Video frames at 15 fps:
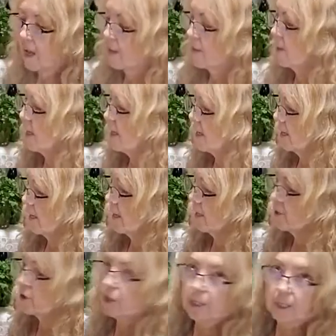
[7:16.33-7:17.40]
They
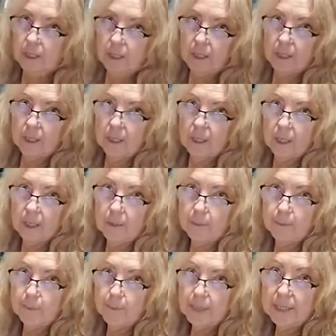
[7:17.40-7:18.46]
actually
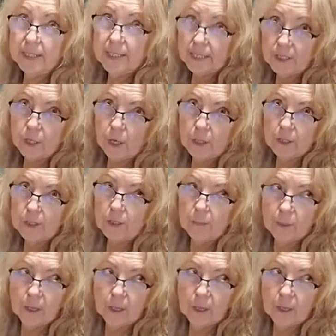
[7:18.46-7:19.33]
detox the